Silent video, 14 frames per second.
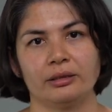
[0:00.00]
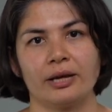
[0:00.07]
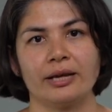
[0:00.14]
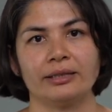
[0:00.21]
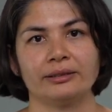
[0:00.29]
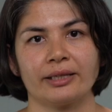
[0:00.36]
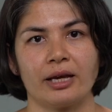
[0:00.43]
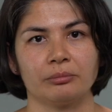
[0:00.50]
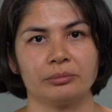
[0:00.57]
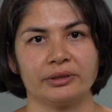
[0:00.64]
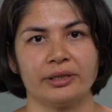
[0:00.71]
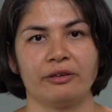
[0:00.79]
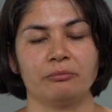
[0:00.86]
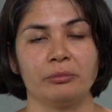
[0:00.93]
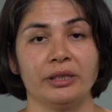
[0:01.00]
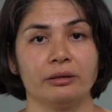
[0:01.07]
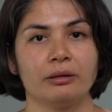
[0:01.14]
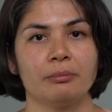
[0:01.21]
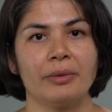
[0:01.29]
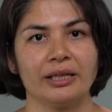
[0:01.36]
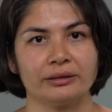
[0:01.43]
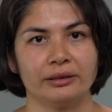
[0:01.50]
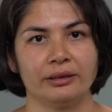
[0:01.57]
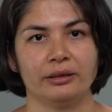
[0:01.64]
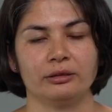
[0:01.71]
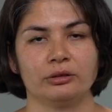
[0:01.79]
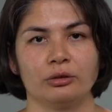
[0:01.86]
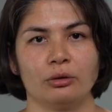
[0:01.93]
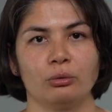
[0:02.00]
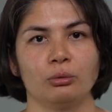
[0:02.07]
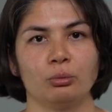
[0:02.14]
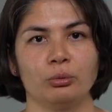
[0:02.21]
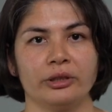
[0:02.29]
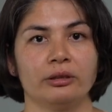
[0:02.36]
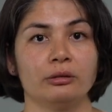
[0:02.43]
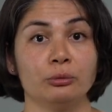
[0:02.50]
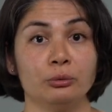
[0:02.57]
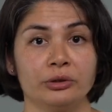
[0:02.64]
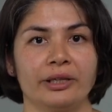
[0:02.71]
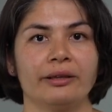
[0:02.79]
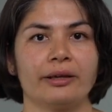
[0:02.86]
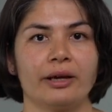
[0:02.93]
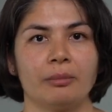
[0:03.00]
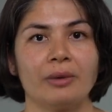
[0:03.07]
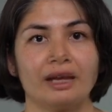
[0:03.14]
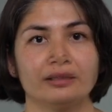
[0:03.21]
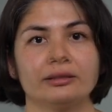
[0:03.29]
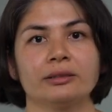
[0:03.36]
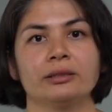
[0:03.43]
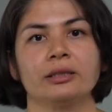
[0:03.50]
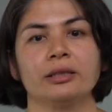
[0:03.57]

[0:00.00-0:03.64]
ice caps have been melting, so we are losing their mass.